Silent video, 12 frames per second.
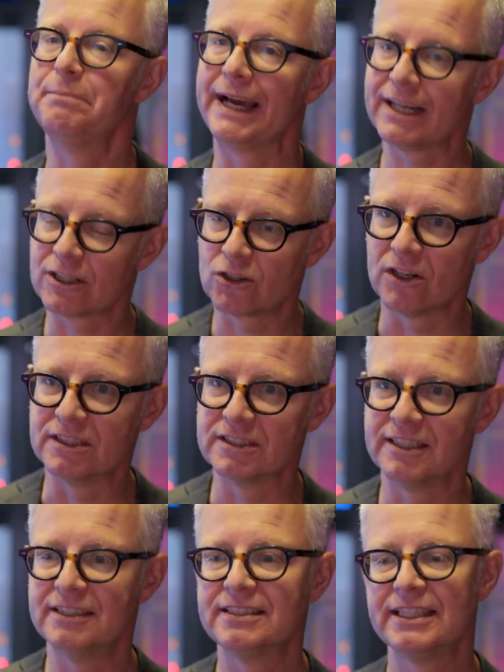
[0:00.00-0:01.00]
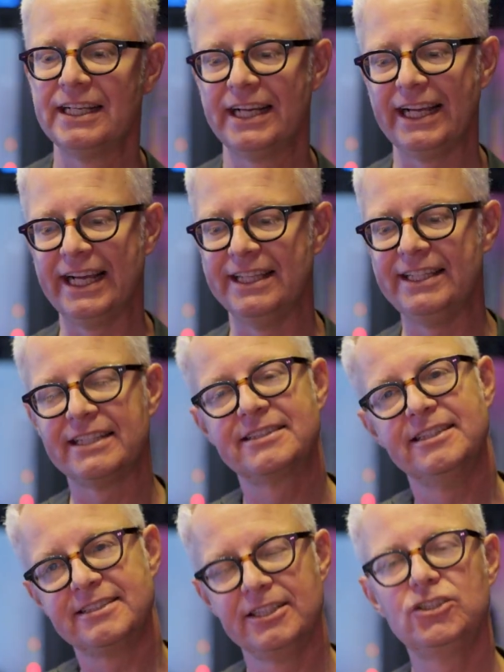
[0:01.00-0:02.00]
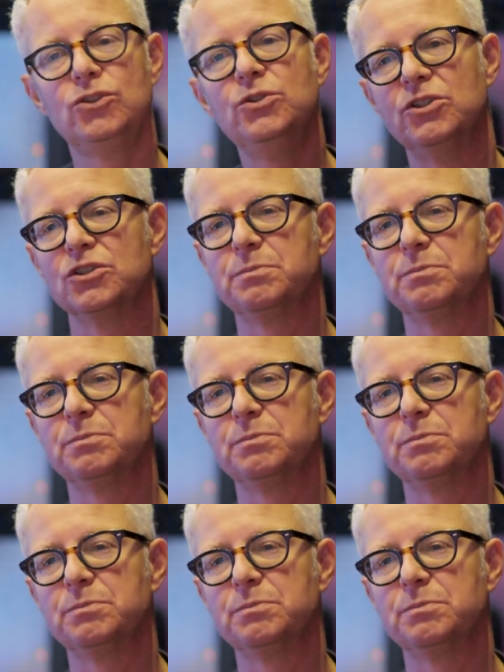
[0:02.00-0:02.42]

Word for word: better content in the existing studio